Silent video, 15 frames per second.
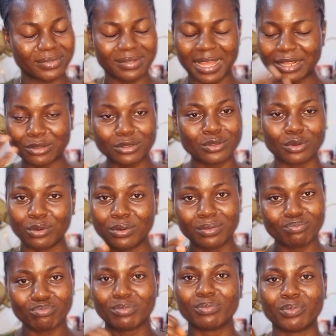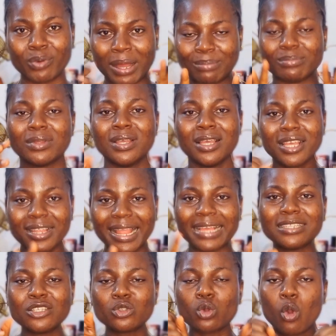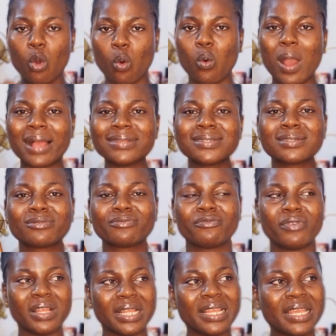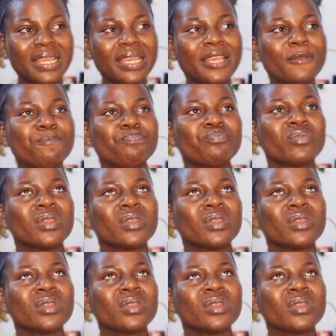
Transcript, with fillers: I don't know, but like this cold wax feeling,